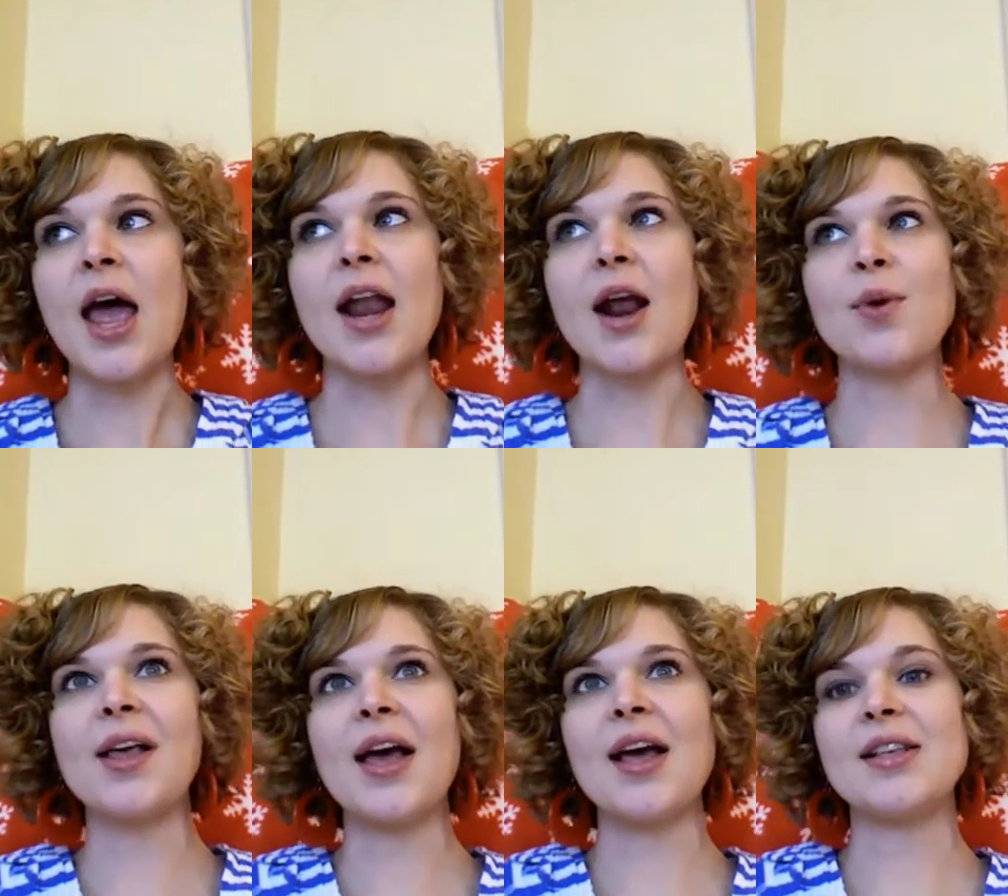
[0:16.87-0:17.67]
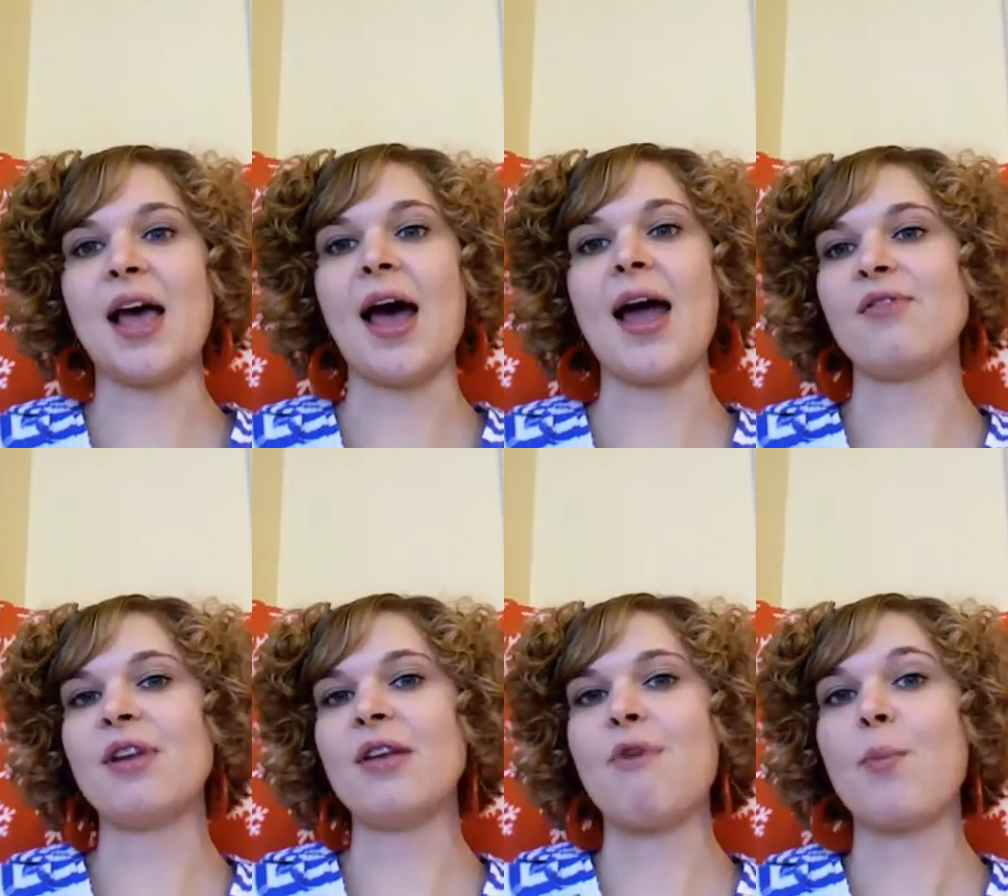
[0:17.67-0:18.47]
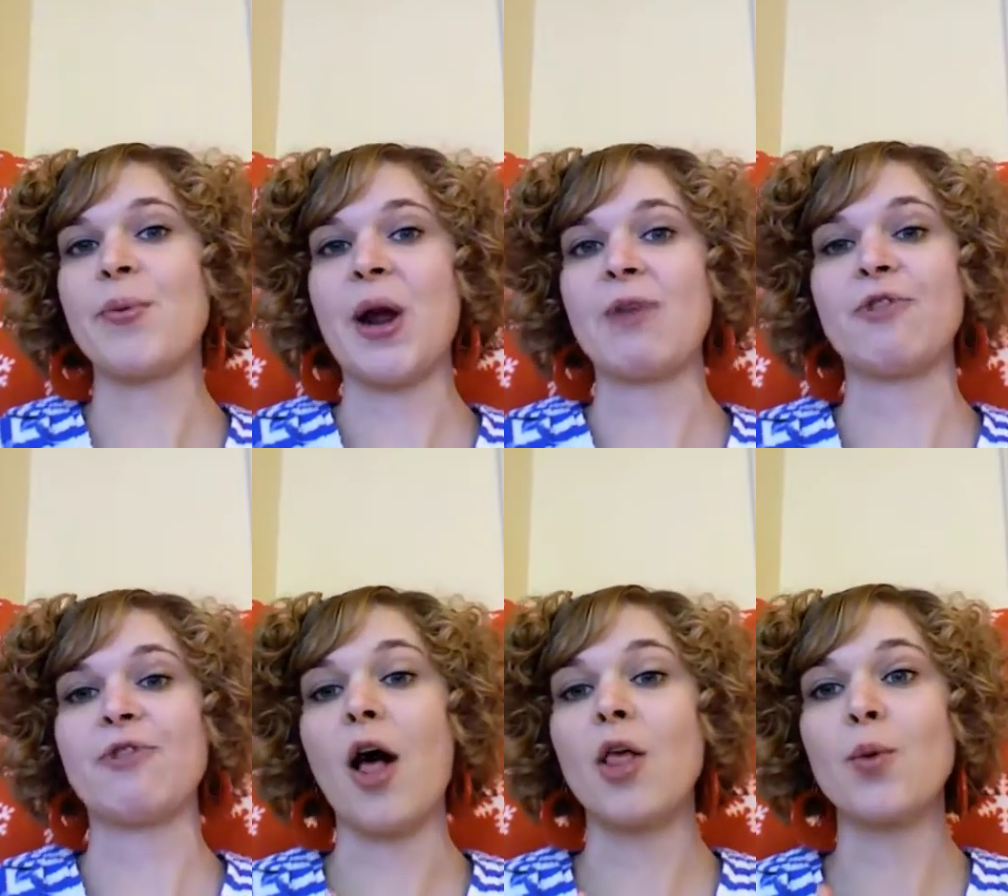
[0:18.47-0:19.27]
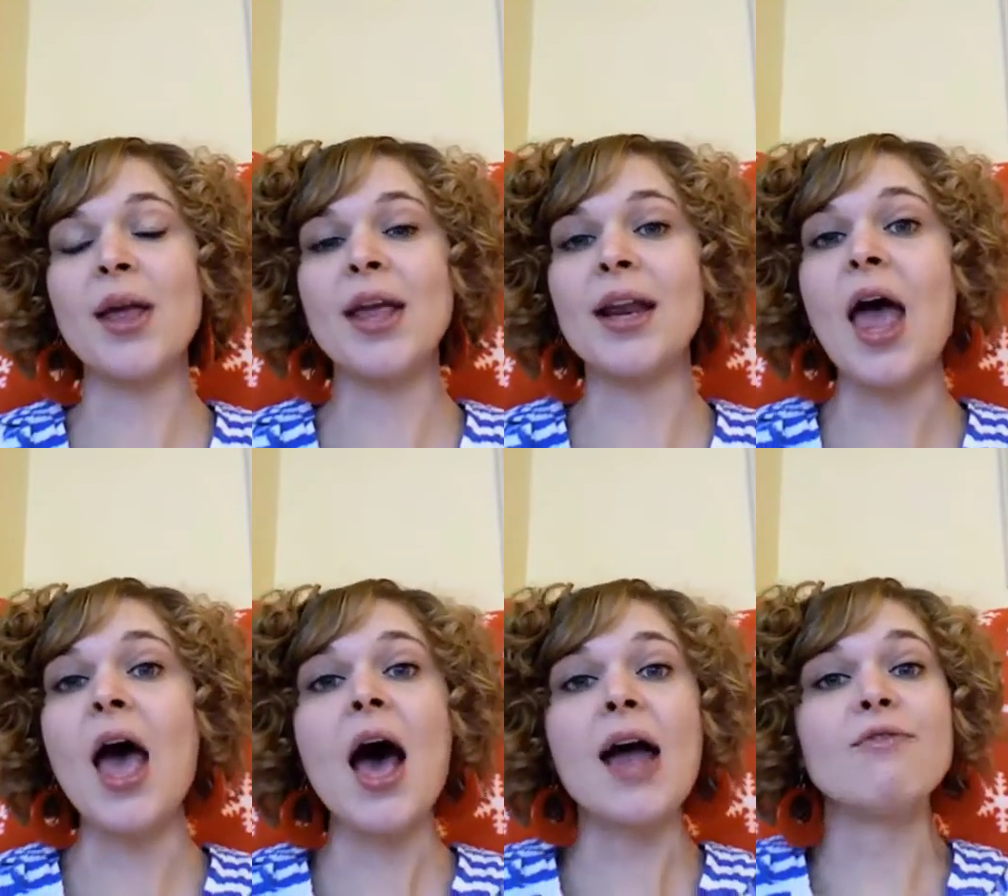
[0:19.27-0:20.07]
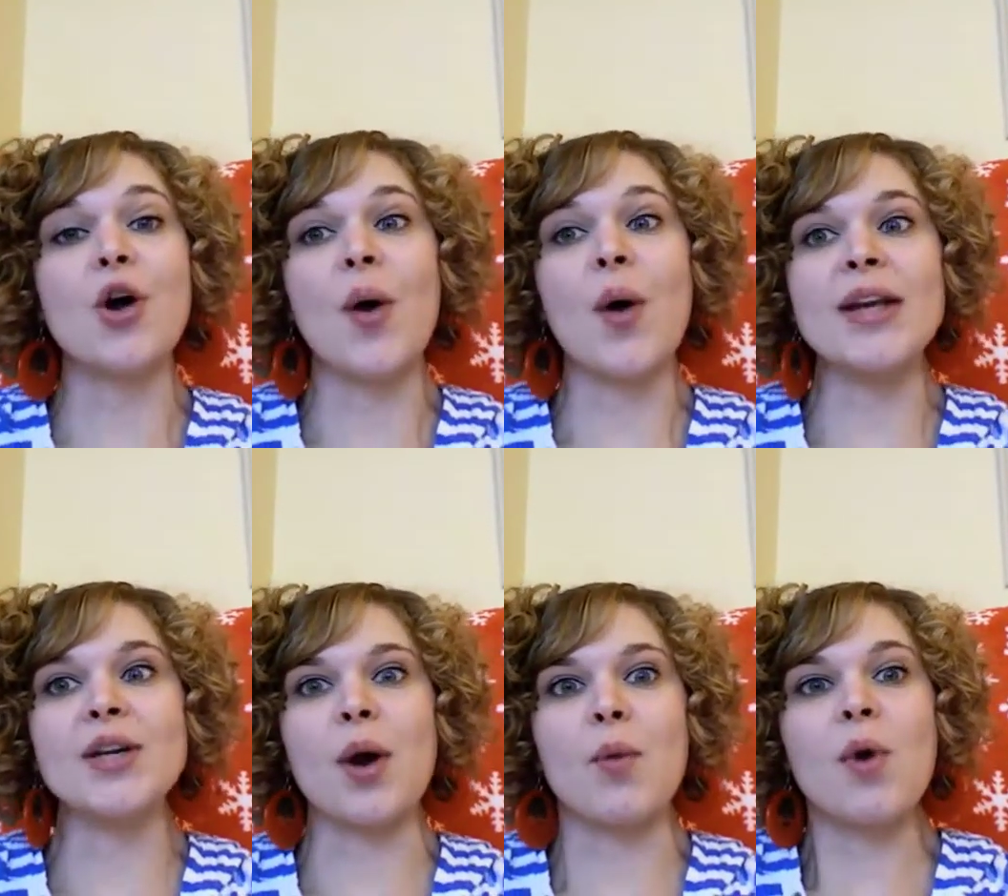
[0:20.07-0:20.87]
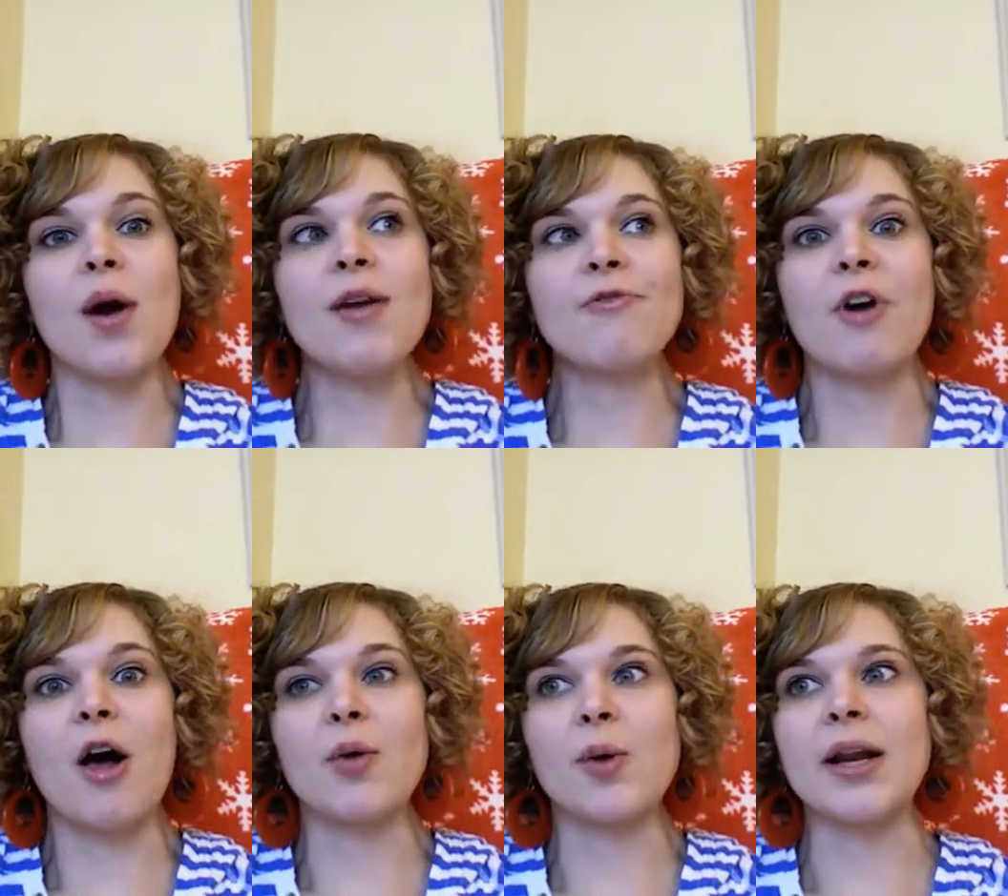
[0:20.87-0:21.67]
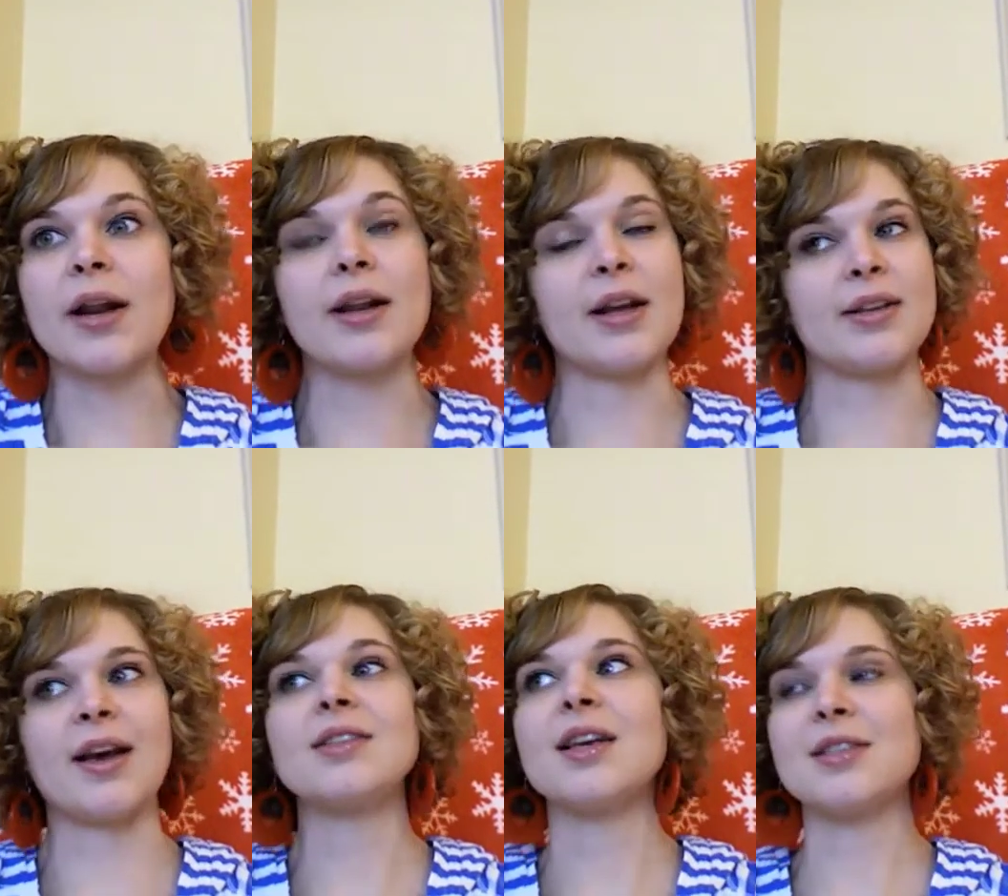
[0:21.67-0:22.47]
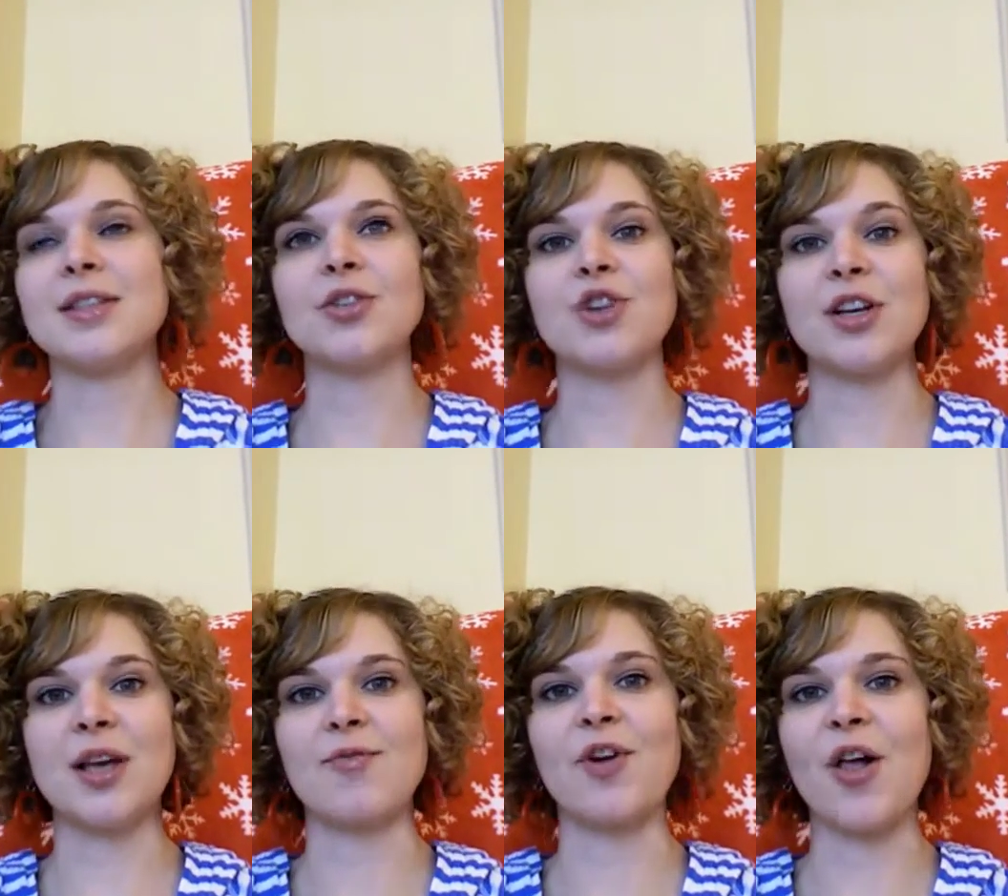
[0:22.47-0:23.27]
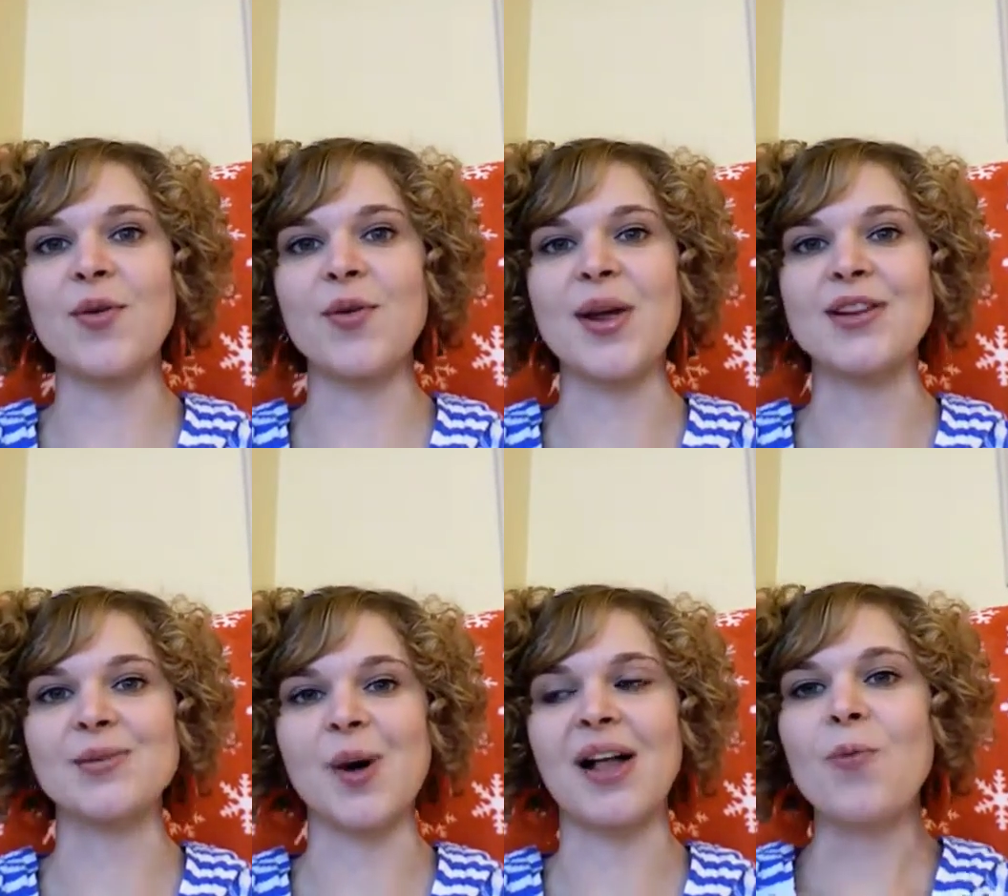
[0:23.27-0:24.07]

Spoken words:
And I realize I haven't even prepared for Halloween. I have no idea what I'm wearing for Halloween, and I still dress up for Halloween as well.